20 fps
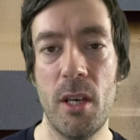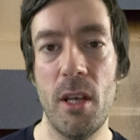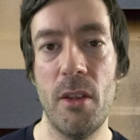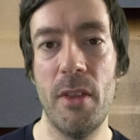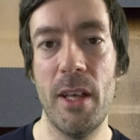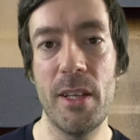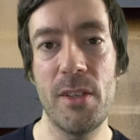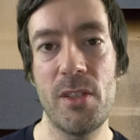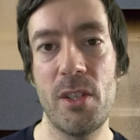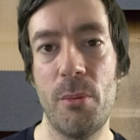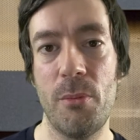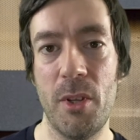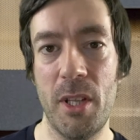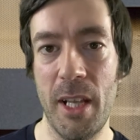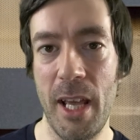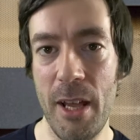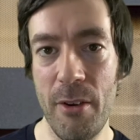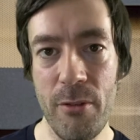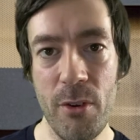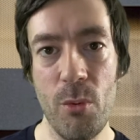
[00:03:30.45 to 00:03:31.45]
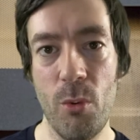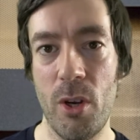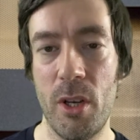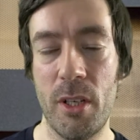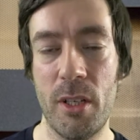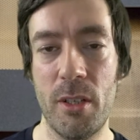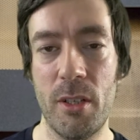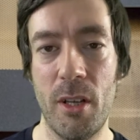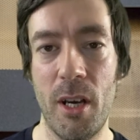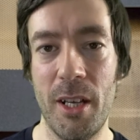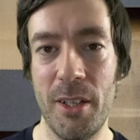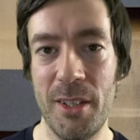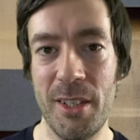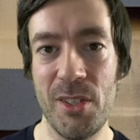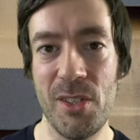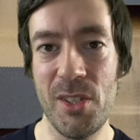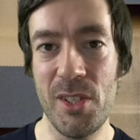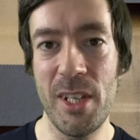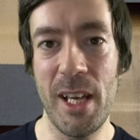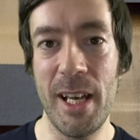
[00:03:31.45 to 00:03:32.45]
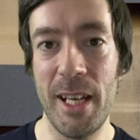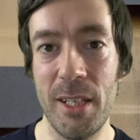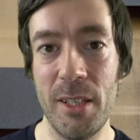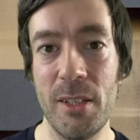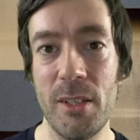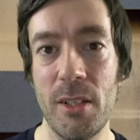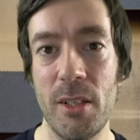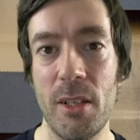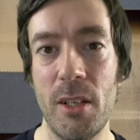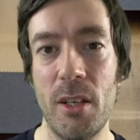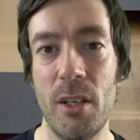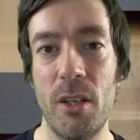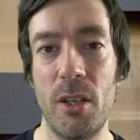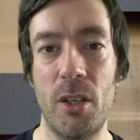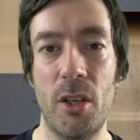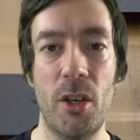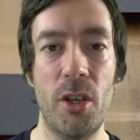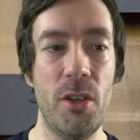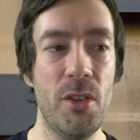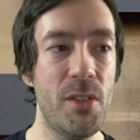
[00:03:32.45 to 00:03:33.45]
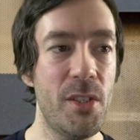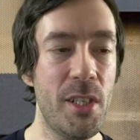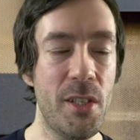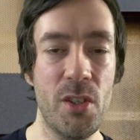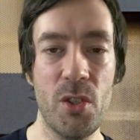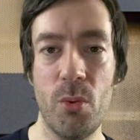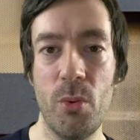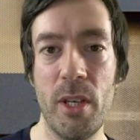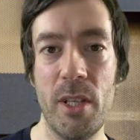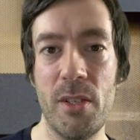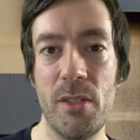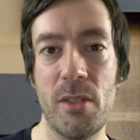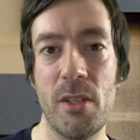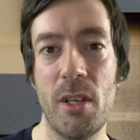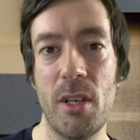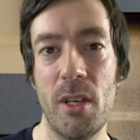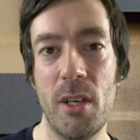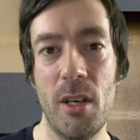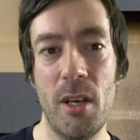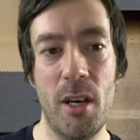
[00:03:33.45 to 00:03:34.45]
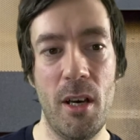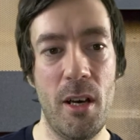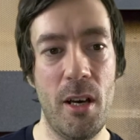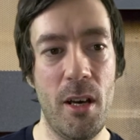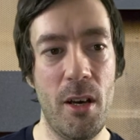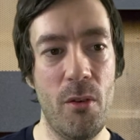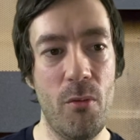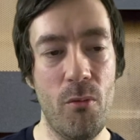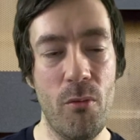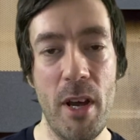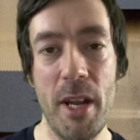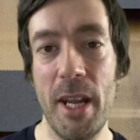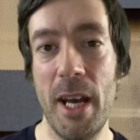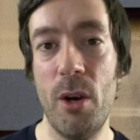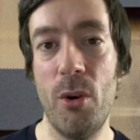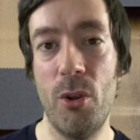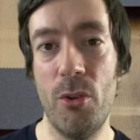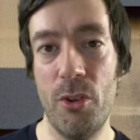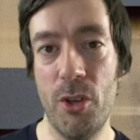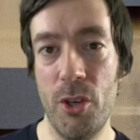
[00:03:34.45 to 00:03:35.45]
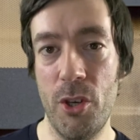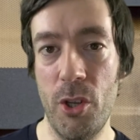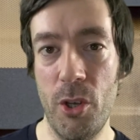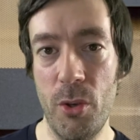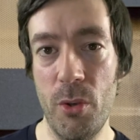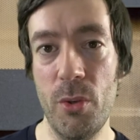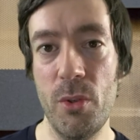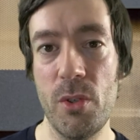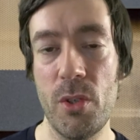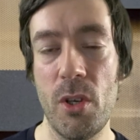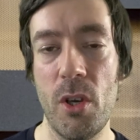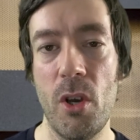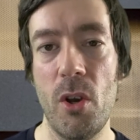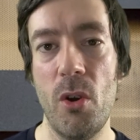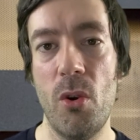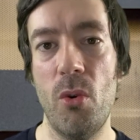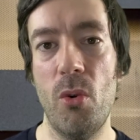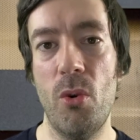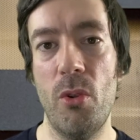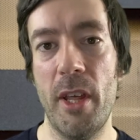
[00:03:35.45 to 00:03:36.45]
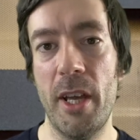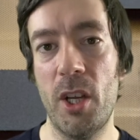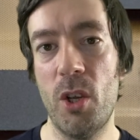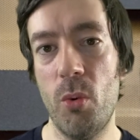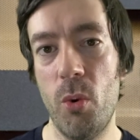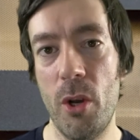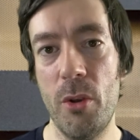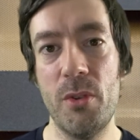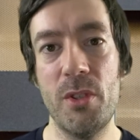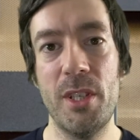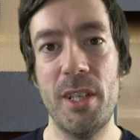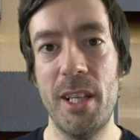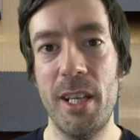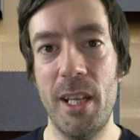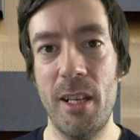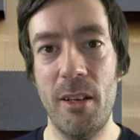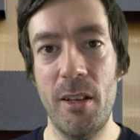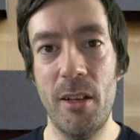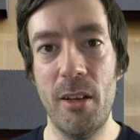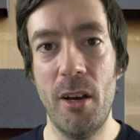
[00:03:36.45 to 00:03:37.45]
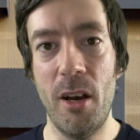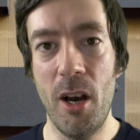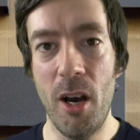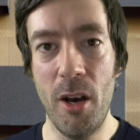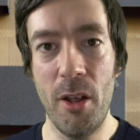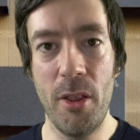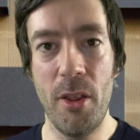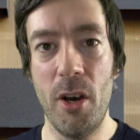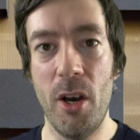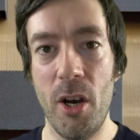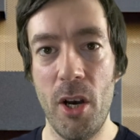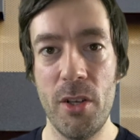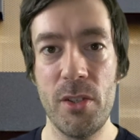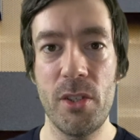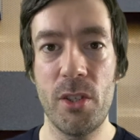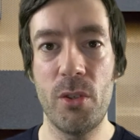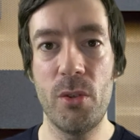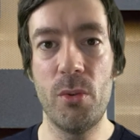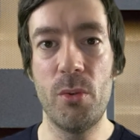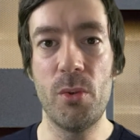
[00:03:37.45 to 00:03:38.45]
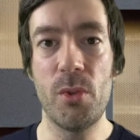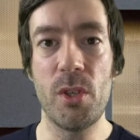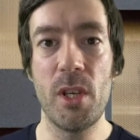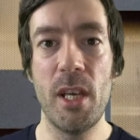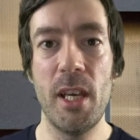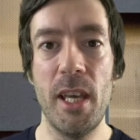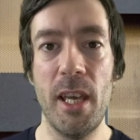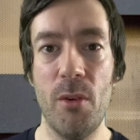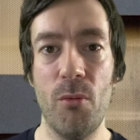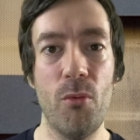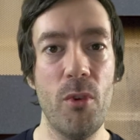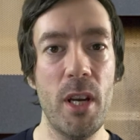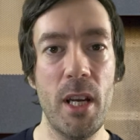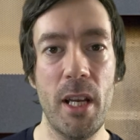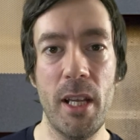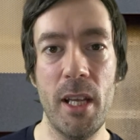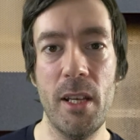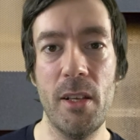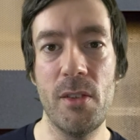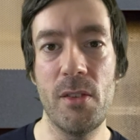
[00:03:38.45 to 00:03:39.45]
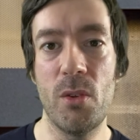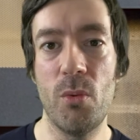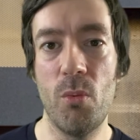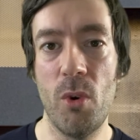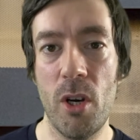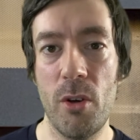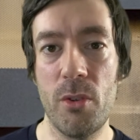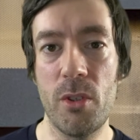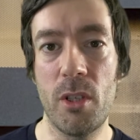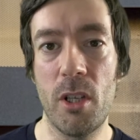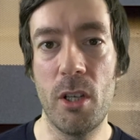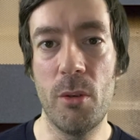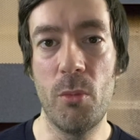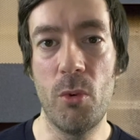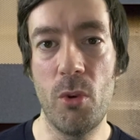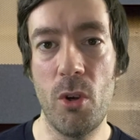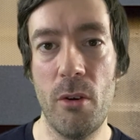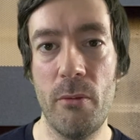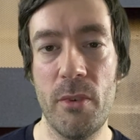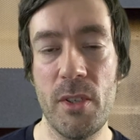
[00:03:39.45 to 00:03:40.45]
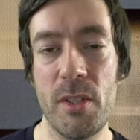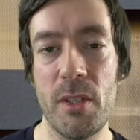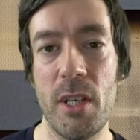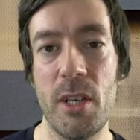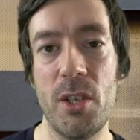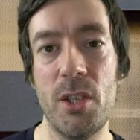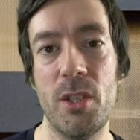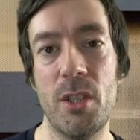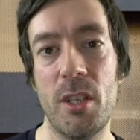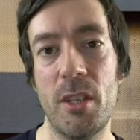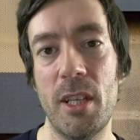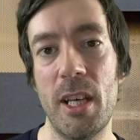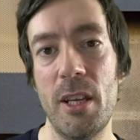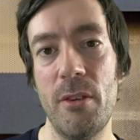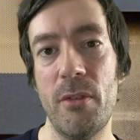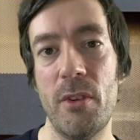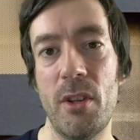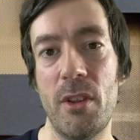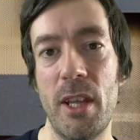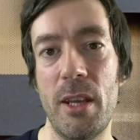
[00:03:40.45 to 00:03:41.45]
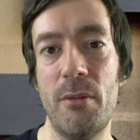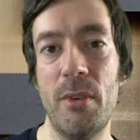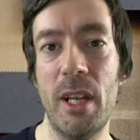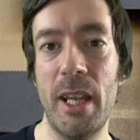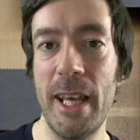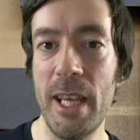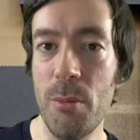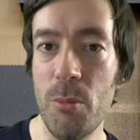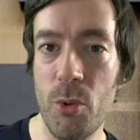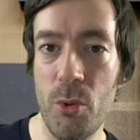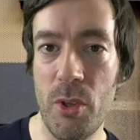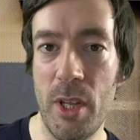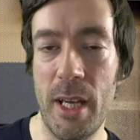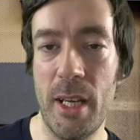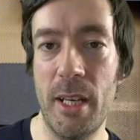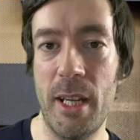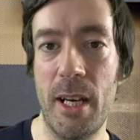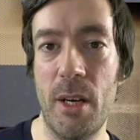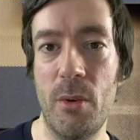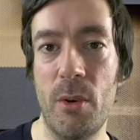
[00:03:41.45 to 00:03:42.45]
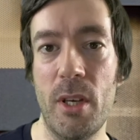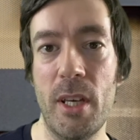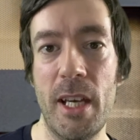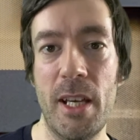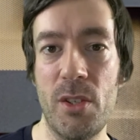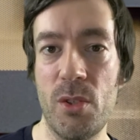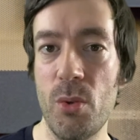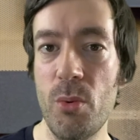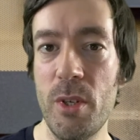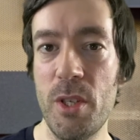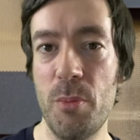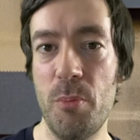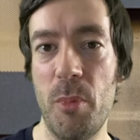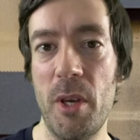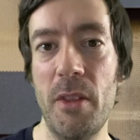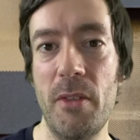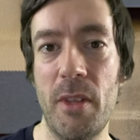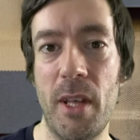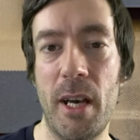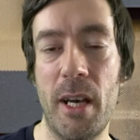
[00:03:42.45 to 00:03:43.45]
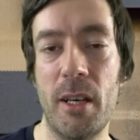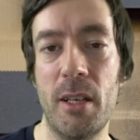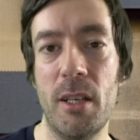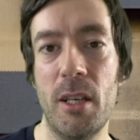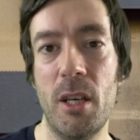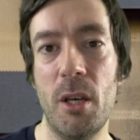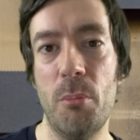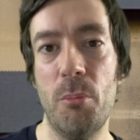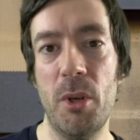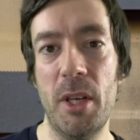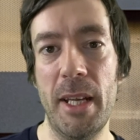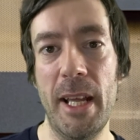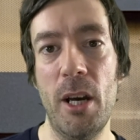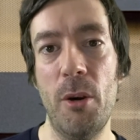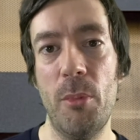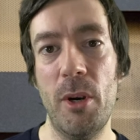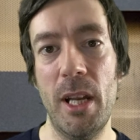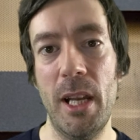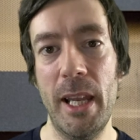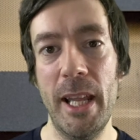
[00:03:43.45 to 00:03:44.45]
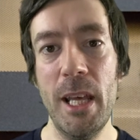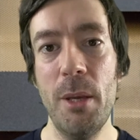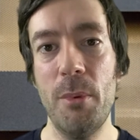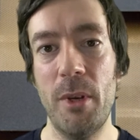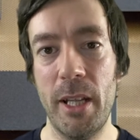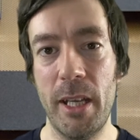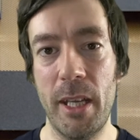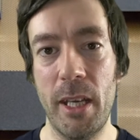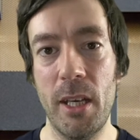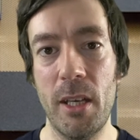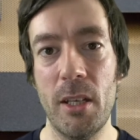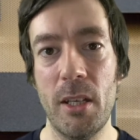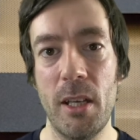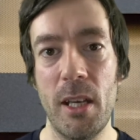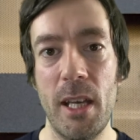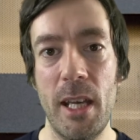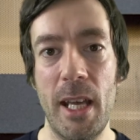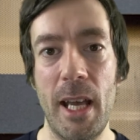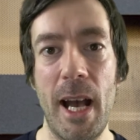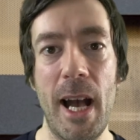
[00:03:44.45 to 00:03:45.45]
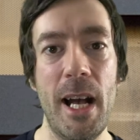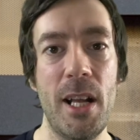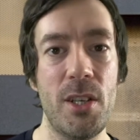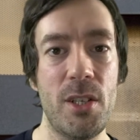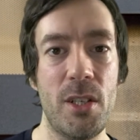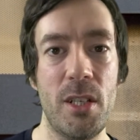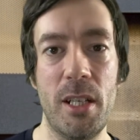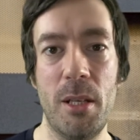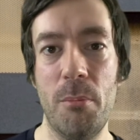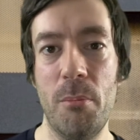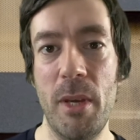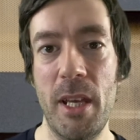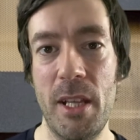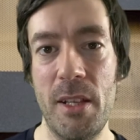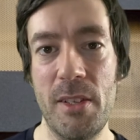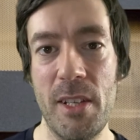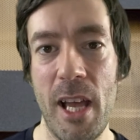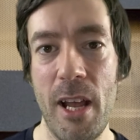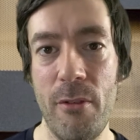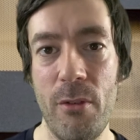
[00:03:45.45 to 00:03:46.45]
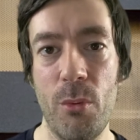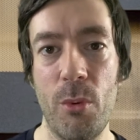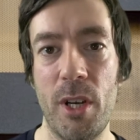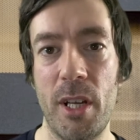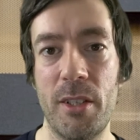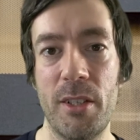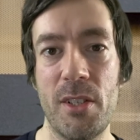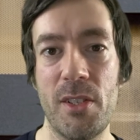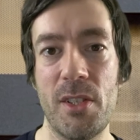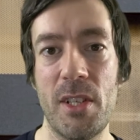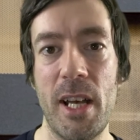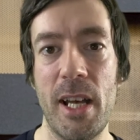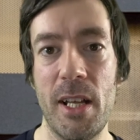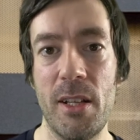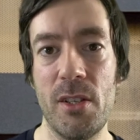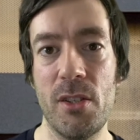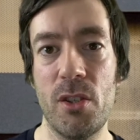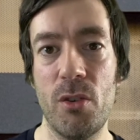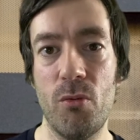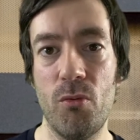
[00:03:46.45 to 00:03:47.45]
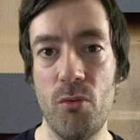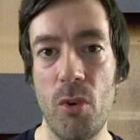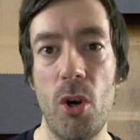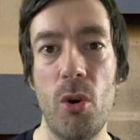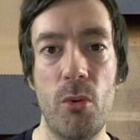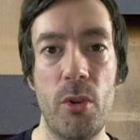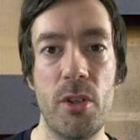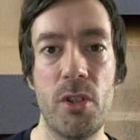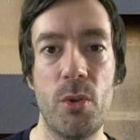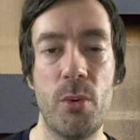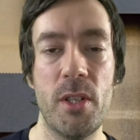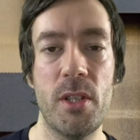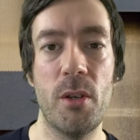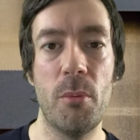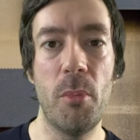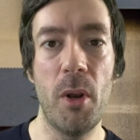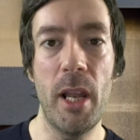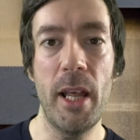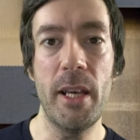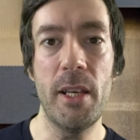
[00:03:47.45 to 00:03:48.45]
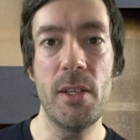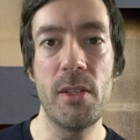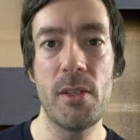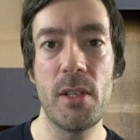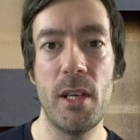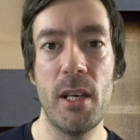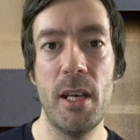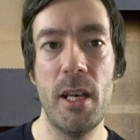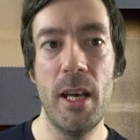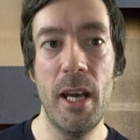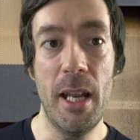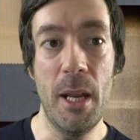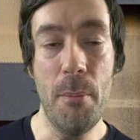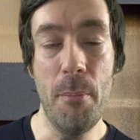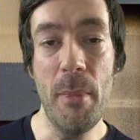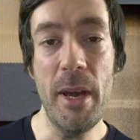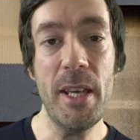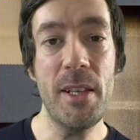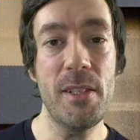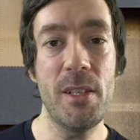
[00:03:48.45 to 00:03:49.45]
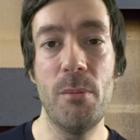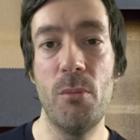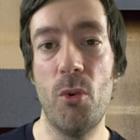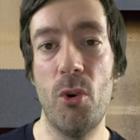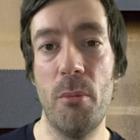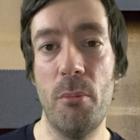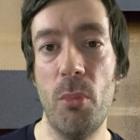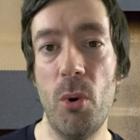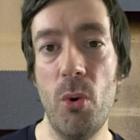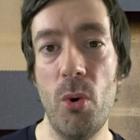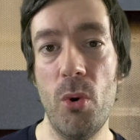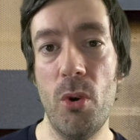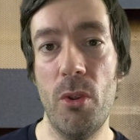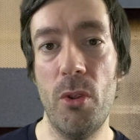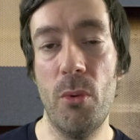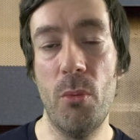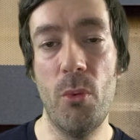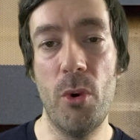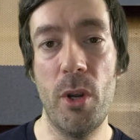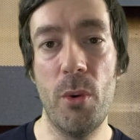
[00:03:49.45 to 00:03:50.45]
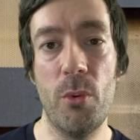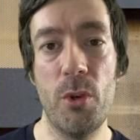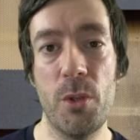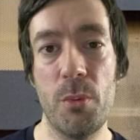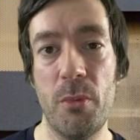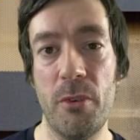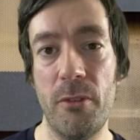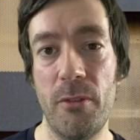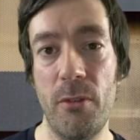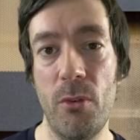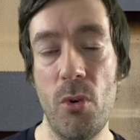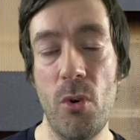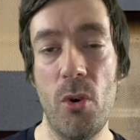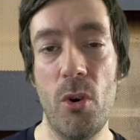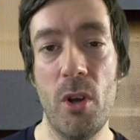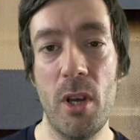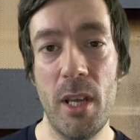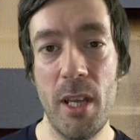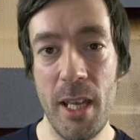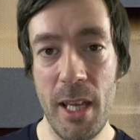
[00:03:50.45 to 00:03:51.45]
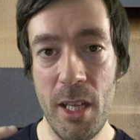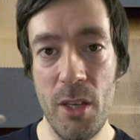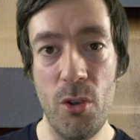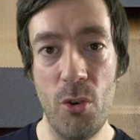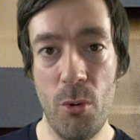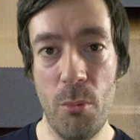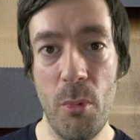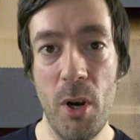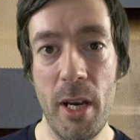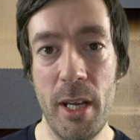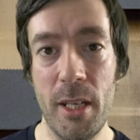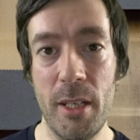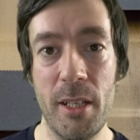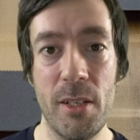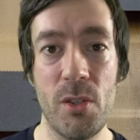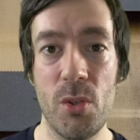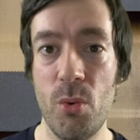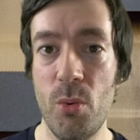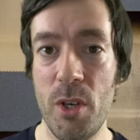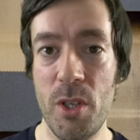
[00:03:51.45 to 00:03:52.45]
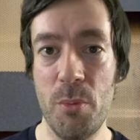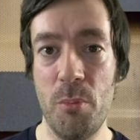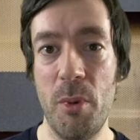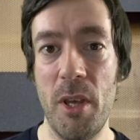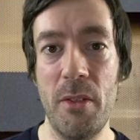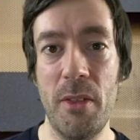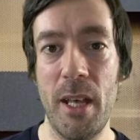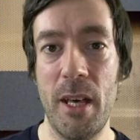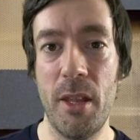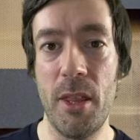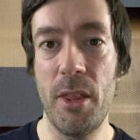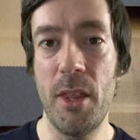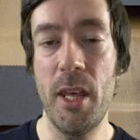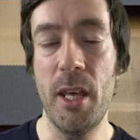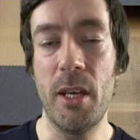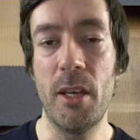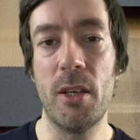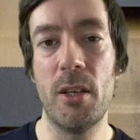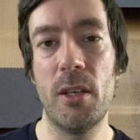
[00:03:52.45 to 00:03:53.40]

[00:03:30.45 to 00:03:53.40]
That's something everyone can understand. You know, you see tweets read out on the news, or they're quoted in other articles. It really is the world's global conversation, and they've labeled that now. It's always been that, but now by labeling it, it actually means everyone understands the role that Twitter plays, and it makes it more important than what it was before in your mind. It's always been that thing.